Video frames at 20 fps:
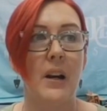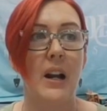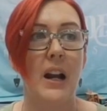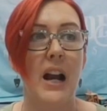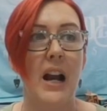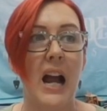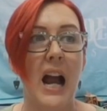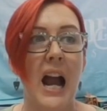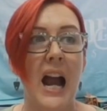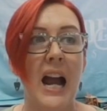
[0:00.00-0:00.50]

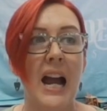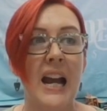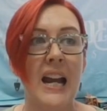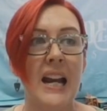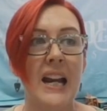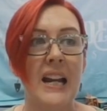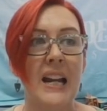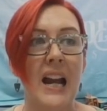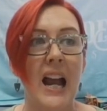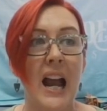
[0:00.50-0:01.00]

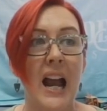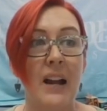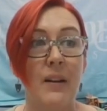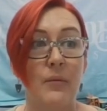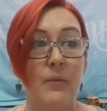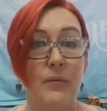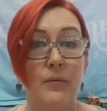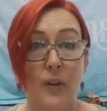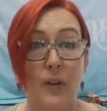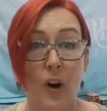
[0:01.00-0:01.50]

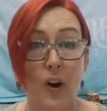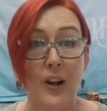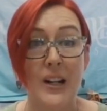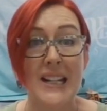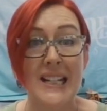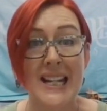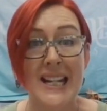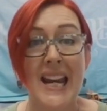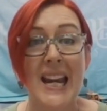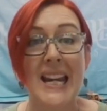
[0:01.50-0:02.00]
I've already
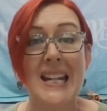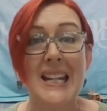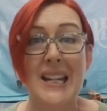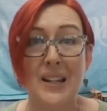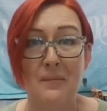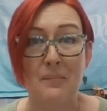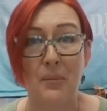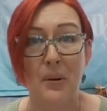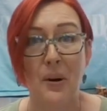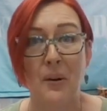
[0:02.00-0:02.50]

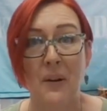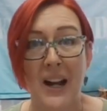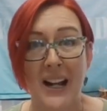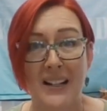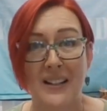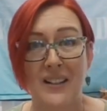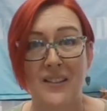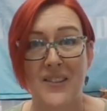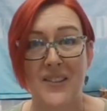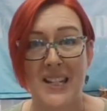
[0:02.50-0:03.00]
taken
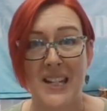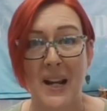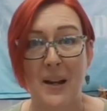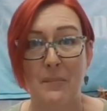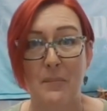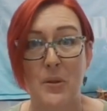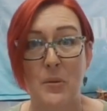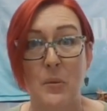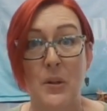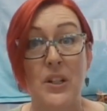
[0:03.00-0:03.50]
proactive
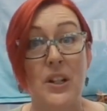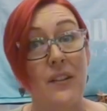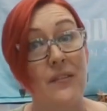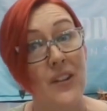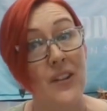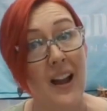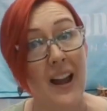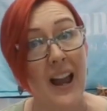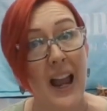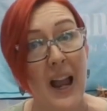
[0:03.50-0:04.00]
steps, which have
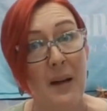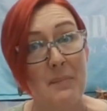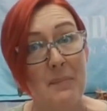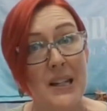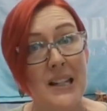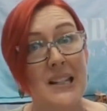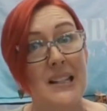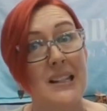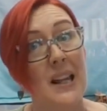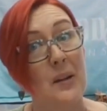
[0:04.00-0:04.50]
not
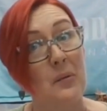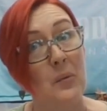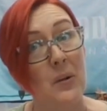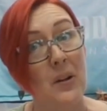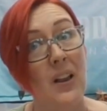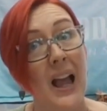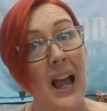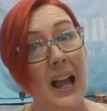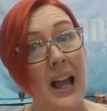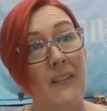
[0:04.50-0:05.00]
happened. They
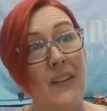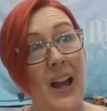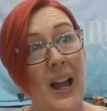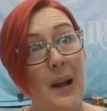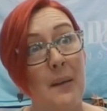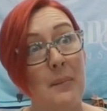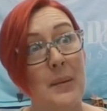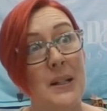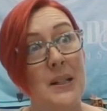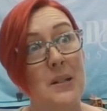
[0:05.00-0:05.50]
will have
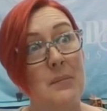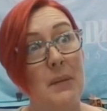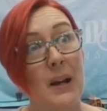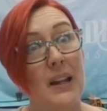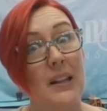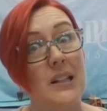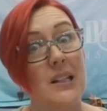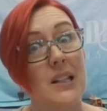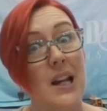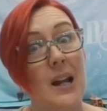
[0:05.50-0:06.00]
happened by
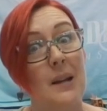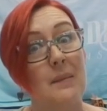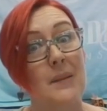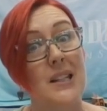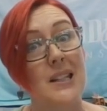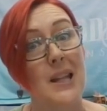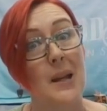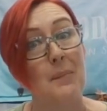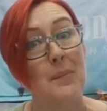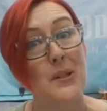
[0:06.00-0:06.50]
the time
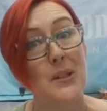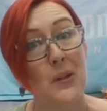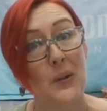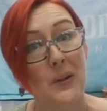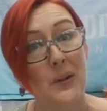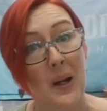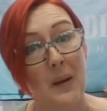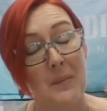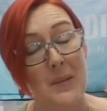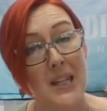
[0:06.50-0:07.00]
this episode
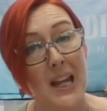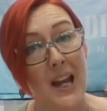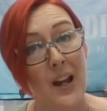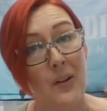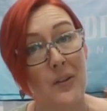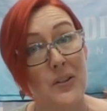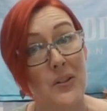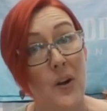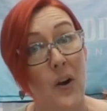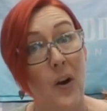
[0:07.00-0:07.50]
comes
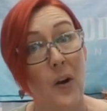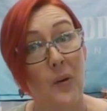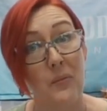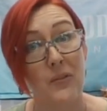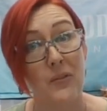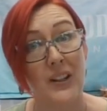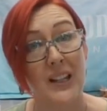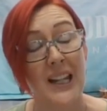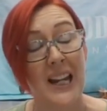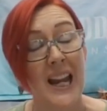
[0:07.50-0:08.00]
out. So
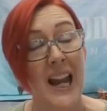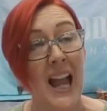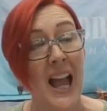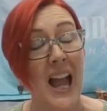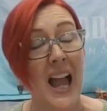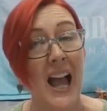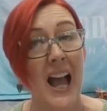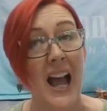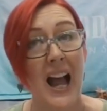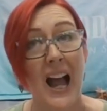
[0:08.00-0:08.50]
hopefully
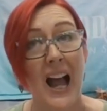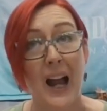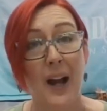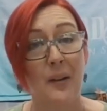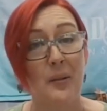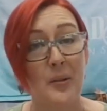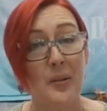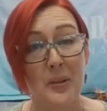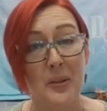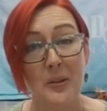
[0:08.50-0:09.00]
I
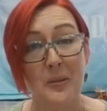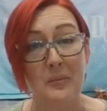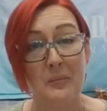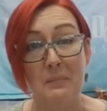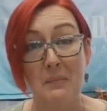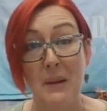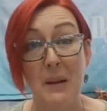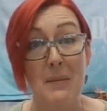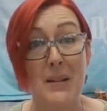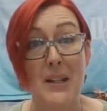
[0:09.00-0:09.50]
will
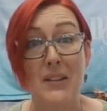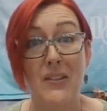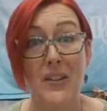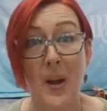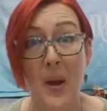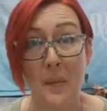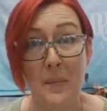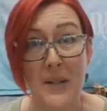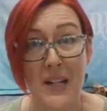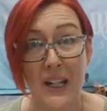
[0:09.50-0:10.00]
maybe even
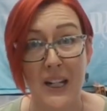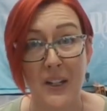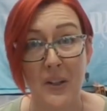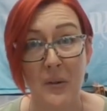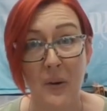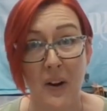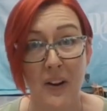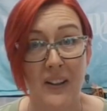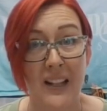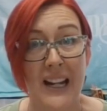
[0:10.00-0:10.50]
update
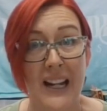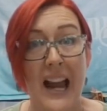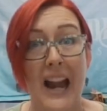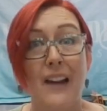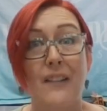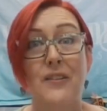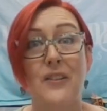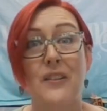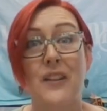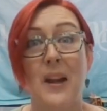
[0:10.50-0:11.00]
you all, like
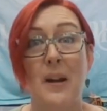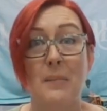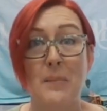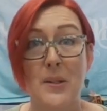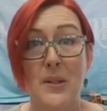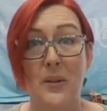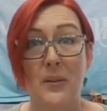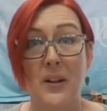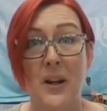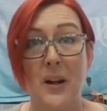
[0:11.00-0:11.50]
after the
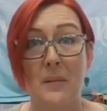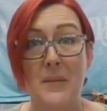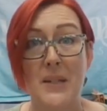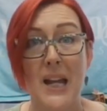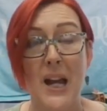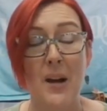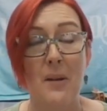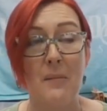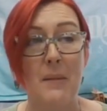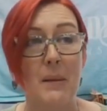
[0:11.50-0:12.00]
episode comes
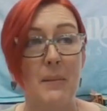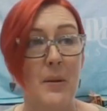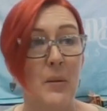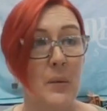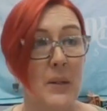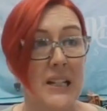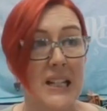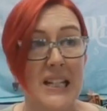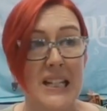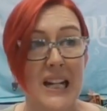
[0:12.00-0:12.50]
out, maybe
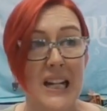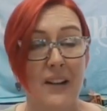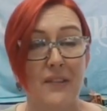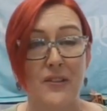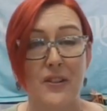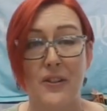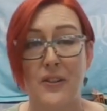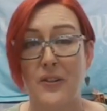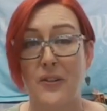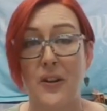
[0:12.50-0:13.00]
Wednesday
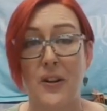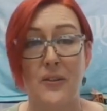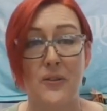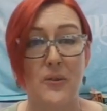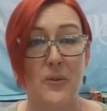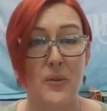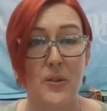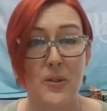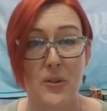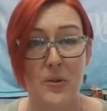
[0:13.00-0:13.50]
afternoon, I'll
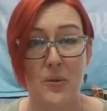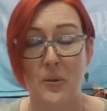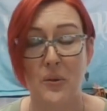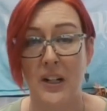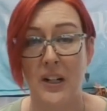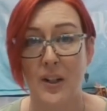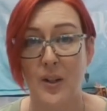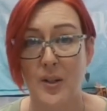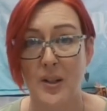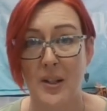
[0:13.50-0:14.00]
do a
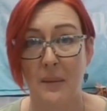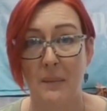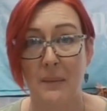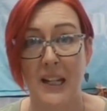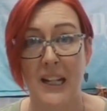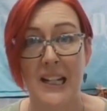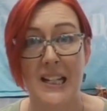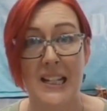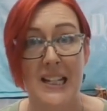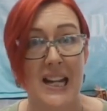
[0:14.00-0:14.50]
story or
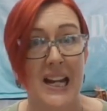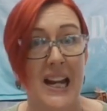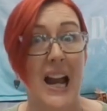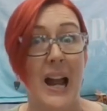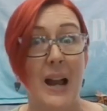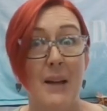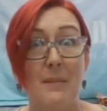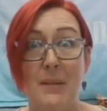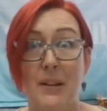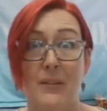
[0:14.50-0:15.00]
something saying
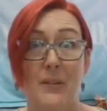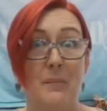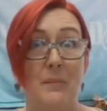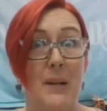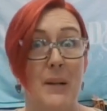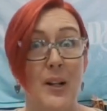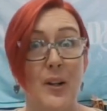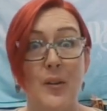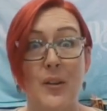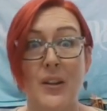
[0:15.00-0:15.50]
I'm even
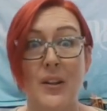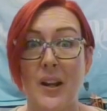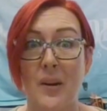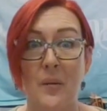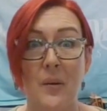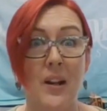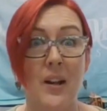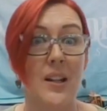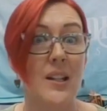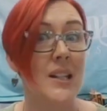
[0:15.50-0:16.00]
better than I
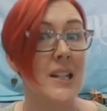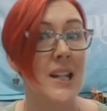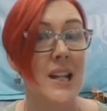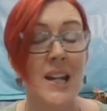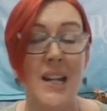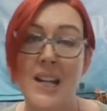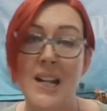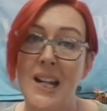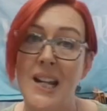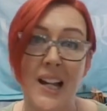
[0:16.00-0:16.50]
was
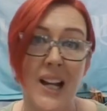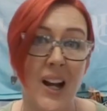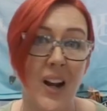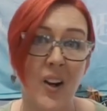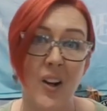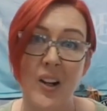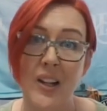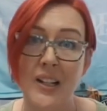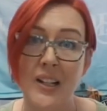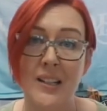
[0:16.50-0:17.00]

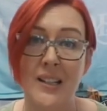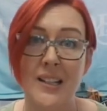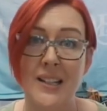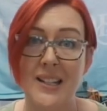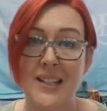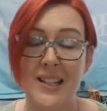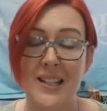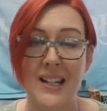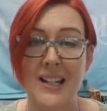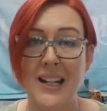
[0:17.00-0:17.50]
on
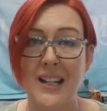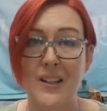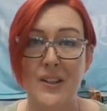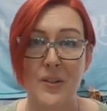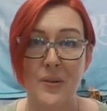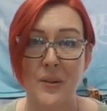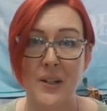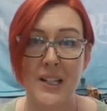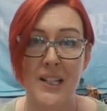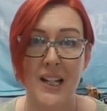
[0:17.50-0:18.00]
Sunday the
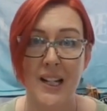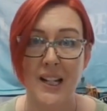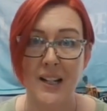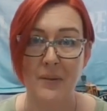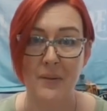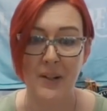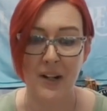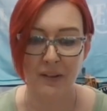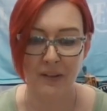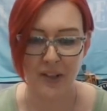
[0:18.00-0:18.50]

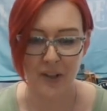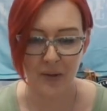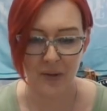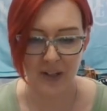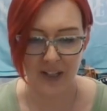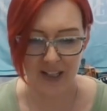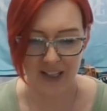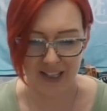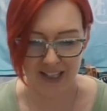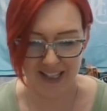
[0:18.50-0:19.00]
22nd when I
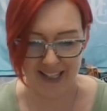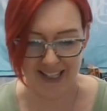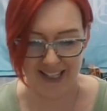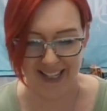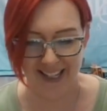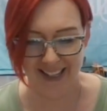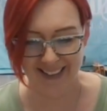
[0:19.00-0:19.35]
recorded this.